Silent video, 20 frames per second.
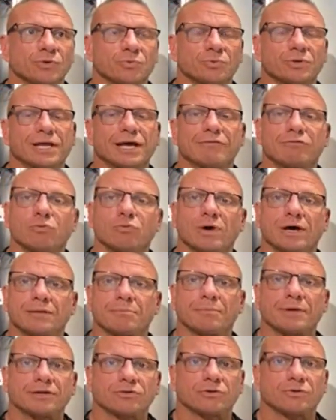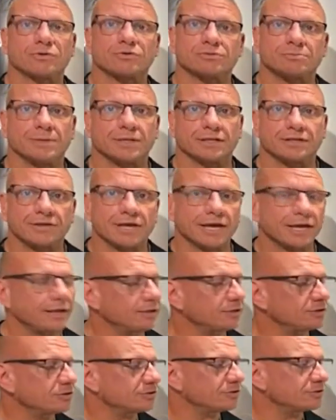would have 1 McDonald's meal a
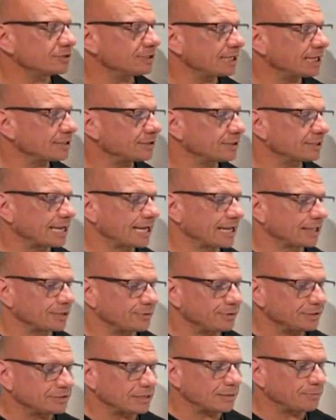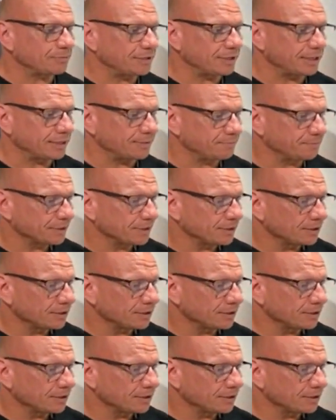day just to get the calories up there.